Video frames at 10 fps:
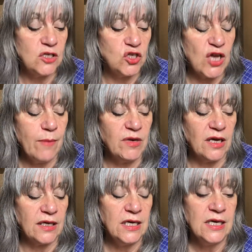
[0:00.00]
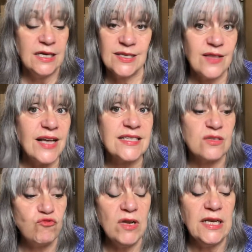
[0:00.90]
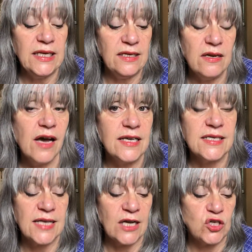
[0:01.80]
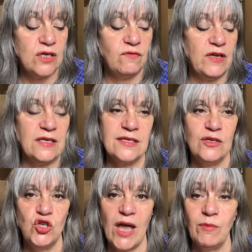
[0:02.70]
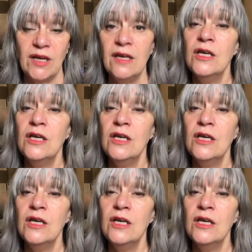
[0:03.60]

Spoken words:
Gemini. So that's really nice, actually, Venus in Gemini.